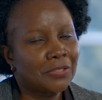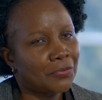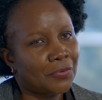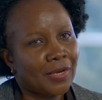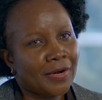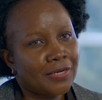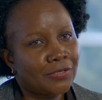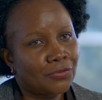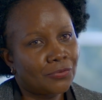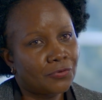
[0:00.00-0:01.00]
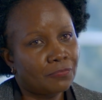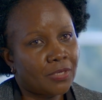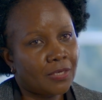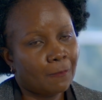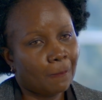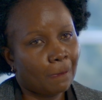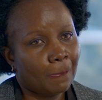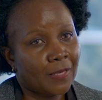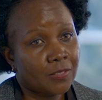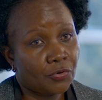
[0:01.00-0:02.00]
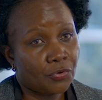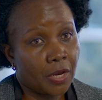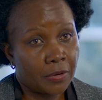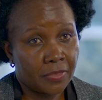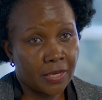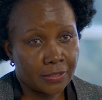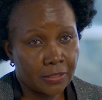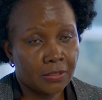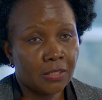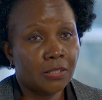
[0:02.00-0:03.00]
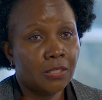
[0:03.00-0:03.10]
So the rest used to be they are tested,